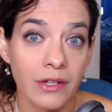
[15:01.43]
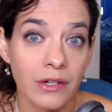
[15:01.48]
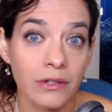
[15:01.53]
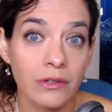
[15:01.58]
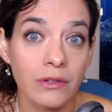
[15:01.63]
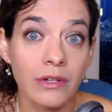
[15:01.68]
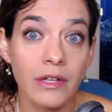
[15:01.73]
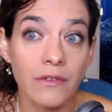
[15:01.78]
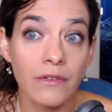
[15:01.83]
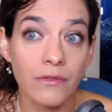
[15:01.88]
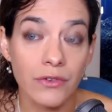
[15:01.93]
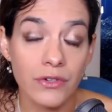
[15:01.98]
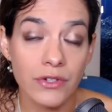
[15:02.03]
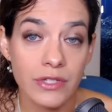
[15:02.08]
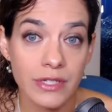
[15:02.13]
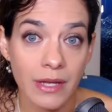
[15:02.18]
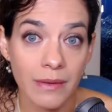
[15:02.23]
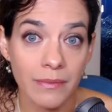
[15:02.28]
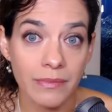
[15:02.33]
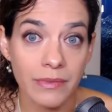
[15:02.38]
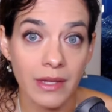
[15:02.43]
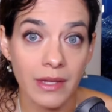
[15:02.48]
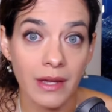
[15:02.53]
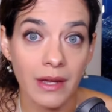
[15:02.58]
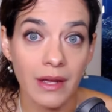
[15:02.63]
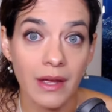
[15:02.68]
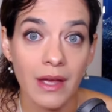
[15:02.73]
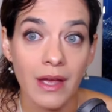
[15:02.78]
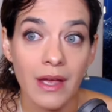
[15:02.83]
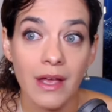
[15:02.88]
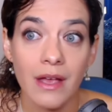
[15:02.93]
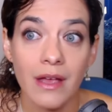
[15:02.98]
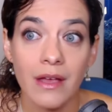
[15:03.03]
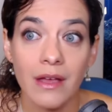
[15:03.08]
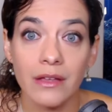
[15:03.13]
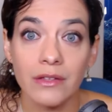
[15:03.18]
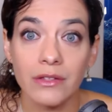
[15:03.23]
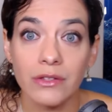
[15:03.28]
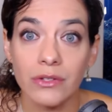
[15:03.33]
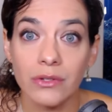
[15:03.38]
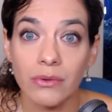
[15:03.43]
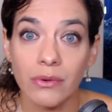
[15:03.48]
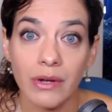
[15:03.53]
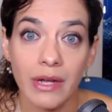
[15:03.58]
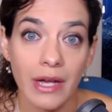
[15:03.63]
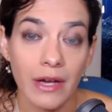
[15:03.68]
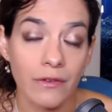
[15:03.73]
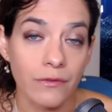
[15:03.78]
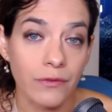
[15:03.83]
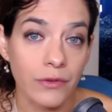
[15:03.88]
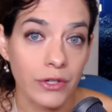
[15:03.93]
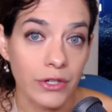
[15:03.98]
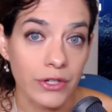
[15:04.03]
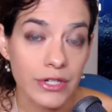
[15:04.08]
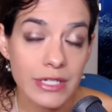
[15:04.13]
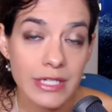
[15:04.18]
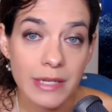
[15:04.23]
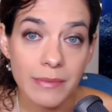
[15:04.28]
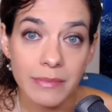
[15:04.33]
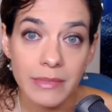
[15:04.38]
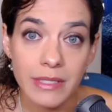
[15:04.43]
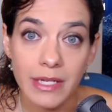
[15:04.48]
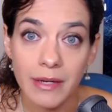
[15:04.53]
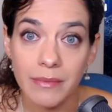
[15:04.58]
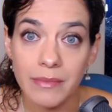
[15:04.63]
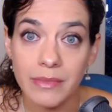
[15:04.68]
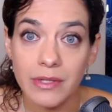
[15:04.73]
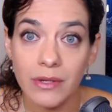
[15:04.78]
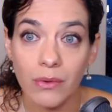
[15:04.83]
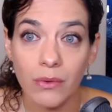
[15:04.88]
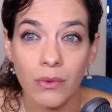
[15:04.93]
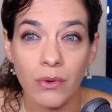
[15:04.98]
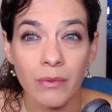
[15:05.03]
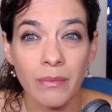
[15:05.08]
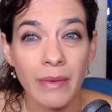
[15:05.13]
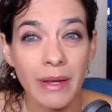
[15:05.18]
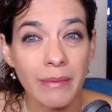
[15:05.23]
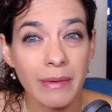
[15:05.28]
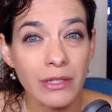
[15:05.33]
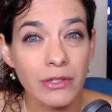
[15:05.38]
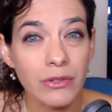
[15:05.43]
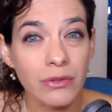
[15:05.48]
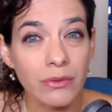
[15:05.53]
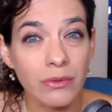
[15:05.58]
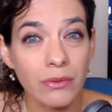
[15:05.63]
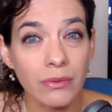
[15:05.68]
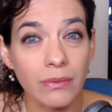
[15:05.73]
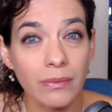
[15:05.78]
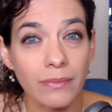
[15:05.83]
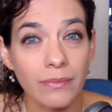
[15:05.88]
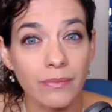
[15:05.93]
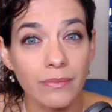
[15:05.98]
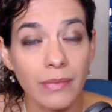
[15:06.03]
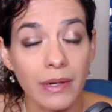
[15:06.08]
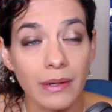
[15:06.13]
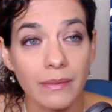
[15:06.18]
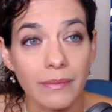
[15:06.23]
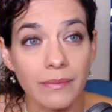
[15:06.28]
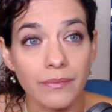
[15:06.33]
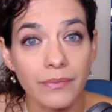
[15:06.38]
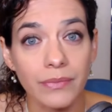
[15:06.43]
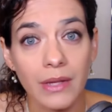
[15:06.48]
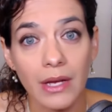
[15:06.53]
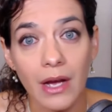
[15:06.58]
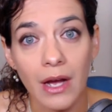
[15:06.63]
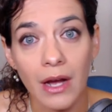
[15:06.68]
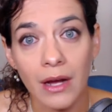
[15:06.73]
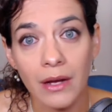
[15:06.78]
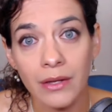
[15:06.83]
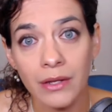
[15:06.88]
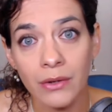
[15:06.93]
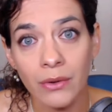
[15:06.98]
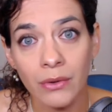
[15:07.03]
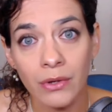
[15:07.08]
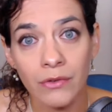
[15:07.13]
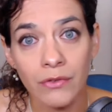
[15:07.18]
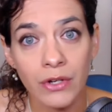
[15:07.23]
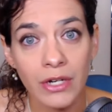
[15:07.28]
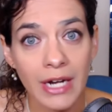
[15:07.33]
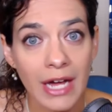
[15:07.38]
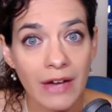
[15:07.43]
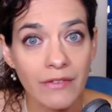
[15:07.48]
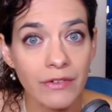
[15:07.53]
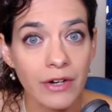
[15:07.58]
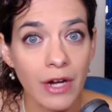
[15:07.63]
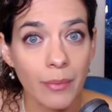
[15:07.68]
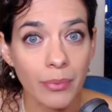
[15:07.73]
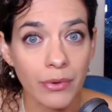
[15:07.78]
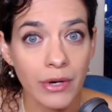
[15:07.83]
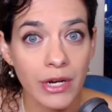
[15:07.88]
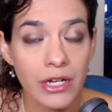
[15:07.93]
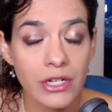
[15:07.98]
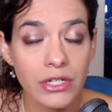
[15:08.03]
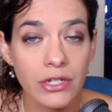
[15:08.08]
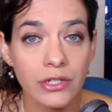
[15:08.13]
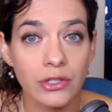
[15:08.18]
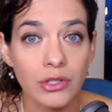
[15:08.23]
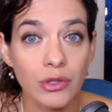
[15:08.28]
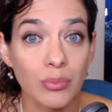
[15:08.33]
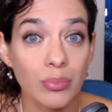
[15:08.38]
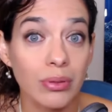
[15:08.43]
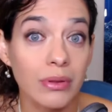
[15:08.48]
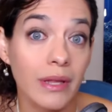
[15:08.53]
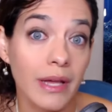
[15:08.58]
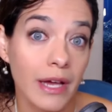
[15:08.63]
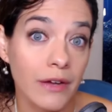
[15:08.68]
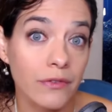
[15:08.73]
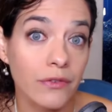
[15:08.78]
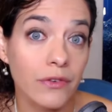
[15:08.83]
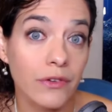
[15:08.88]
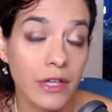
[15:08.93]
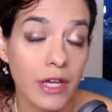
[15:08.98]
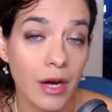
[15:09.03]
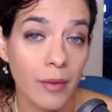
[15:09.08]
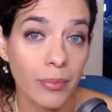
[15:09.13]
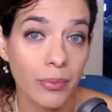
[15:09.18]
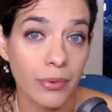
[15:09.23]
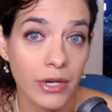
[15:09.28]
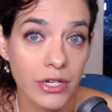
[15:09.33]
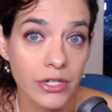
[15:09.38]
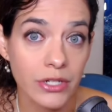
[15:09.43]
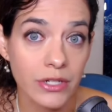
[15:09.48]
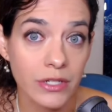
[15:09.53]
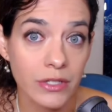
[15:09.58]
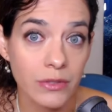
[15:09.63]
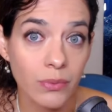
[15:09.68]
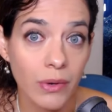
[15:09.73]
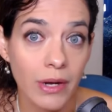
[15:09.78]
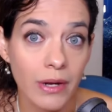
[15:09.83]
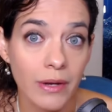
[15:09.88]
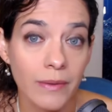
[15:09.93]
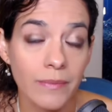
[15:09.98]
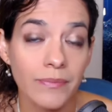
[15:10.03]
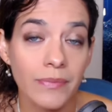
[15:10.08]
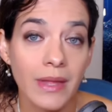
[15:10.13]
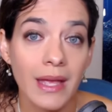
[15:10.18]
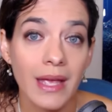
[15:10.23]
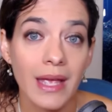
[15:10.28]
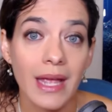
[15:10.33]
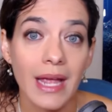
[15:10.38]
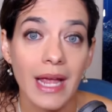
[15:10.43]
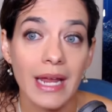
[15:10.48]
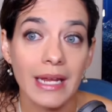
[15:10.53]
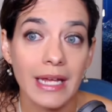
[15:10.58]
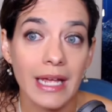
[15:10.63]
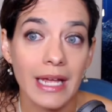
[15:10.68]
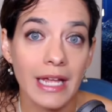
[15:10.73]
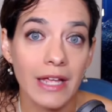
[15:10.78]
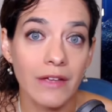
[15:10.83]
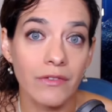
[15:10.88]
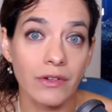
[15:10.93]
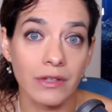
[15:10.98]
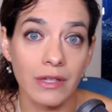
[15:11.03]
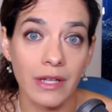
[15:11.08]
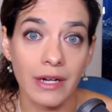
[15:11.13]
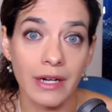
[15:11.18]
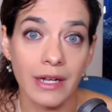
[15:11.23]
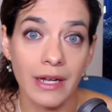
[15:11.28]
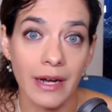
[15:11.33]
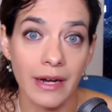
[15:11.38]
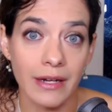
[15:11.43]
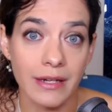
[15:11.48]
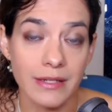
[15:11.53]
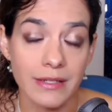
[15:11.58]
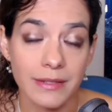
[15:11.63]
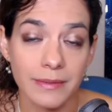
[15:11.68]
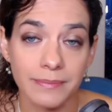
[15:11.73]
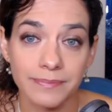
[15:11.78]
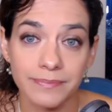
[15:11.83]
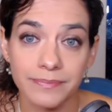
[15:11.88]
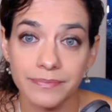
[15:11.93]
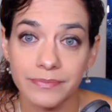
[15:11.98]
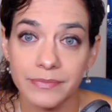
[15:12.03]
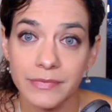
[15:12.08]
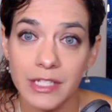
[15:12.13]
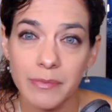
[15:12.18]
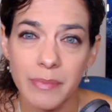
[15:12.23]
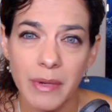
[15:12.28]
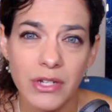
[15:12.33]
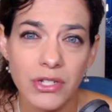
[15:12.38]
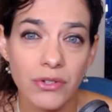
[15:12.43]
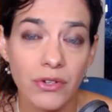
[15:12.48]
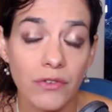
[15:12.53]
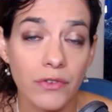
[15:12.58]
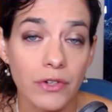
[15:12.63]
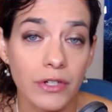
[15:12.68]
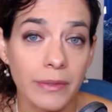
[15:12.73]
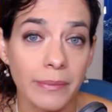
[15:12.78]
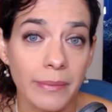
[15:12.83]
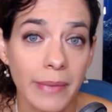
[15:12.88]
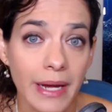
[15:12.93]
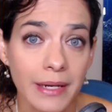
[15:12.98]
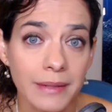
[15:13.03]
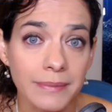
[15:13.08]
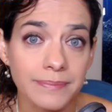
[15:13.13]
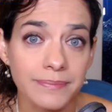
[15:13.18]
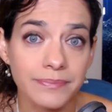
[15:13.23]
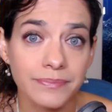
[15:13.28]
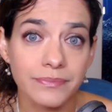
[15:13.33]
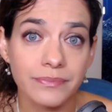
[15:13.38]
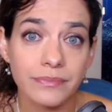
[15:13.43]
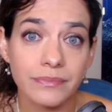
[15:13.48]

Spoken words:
they're looking for something to account for your symptoms, or maybe to, if you're going to have an operation, to plan for the operation as well. And it can give you a lot of guidance, especially if you're a man